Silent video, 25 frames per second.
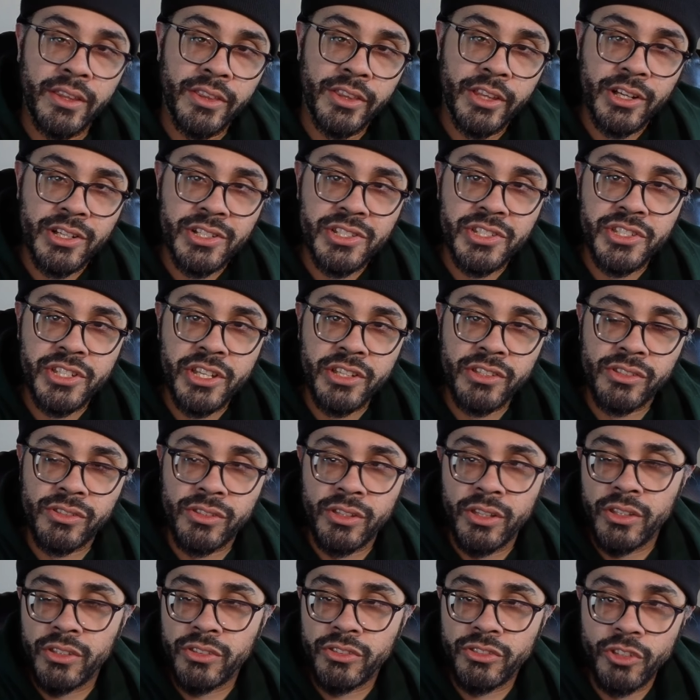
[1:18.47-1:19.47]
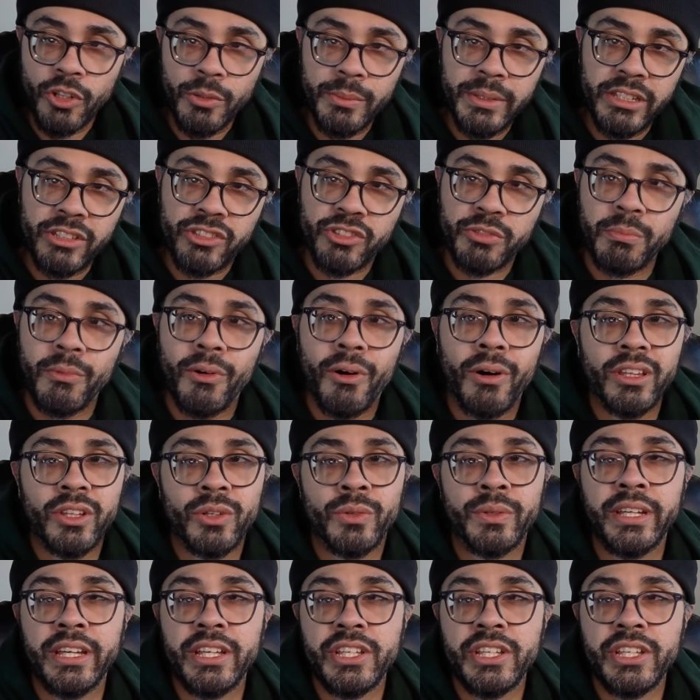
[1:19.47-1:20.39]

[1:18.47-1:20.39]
There's just so many small little